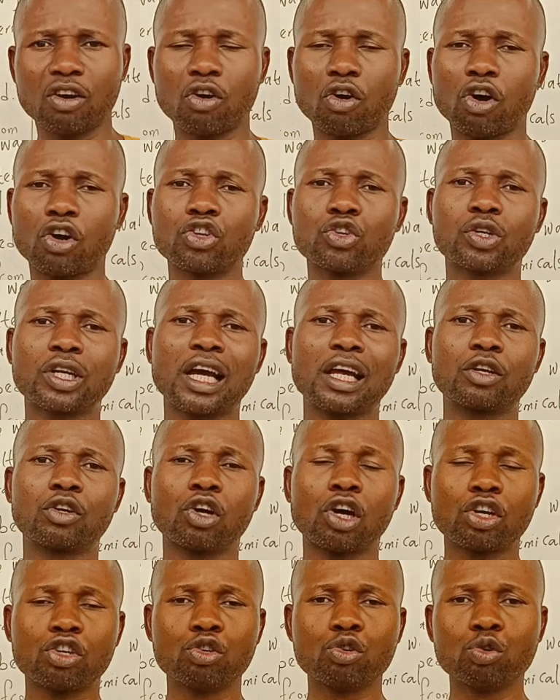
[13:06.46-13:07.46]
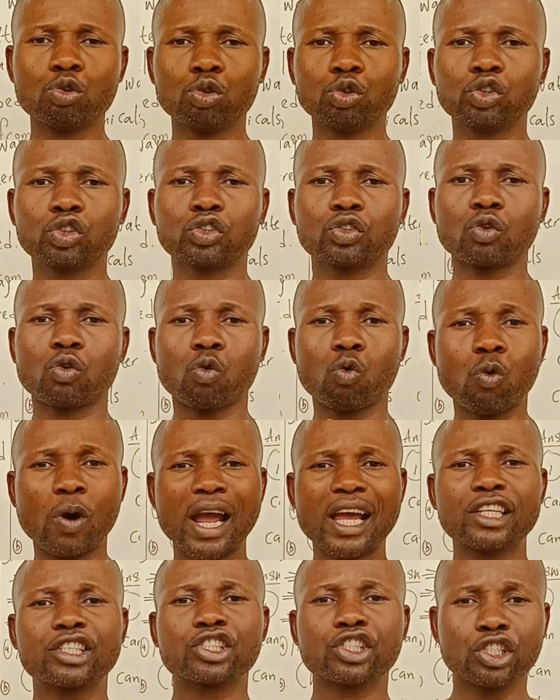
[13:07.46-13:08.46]
or you cannot use
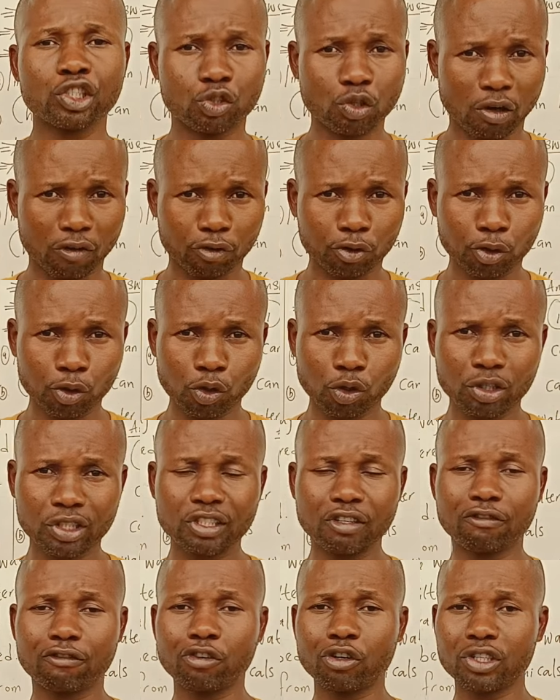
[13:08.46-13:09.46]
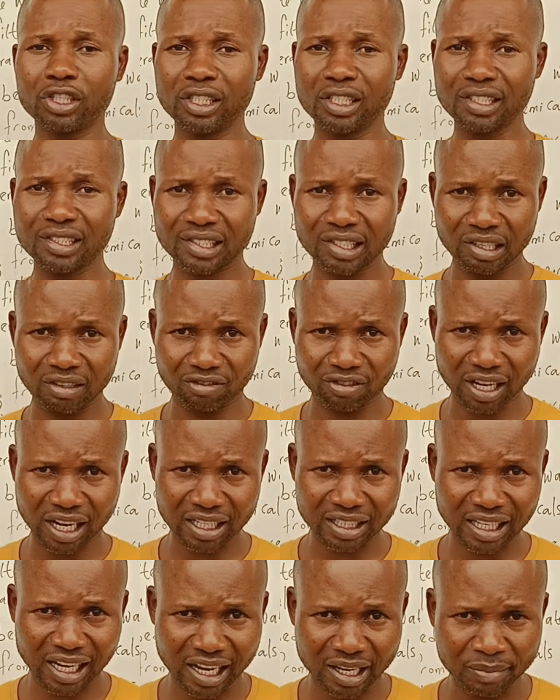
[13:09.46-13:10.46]
white sheet of cloth in folding it
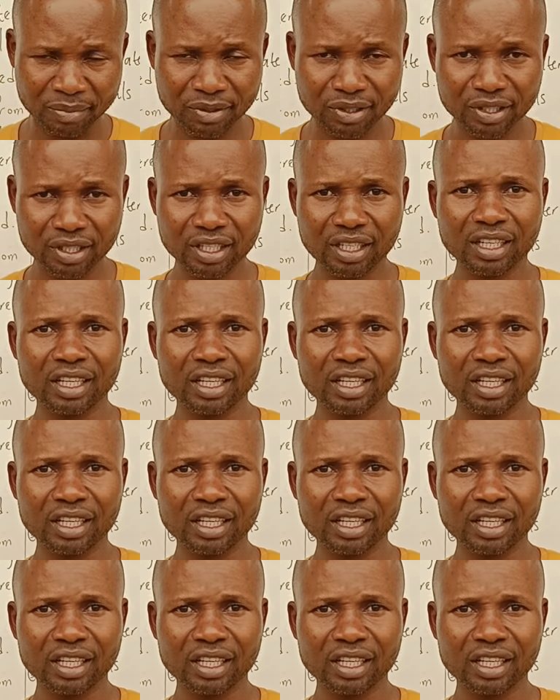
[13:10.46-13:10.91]
several times,